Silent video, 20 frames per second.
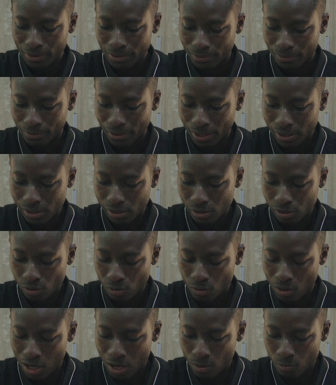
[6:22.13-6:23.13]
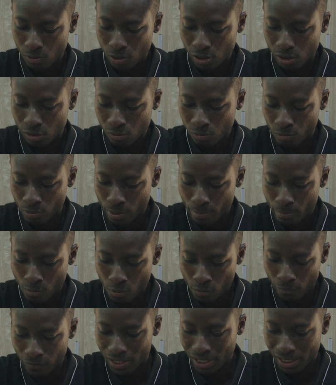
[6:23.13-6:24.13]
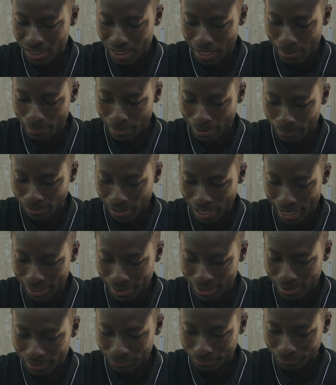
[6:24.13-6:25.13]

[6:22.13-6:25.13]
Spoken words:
right? So I would remove the step applied,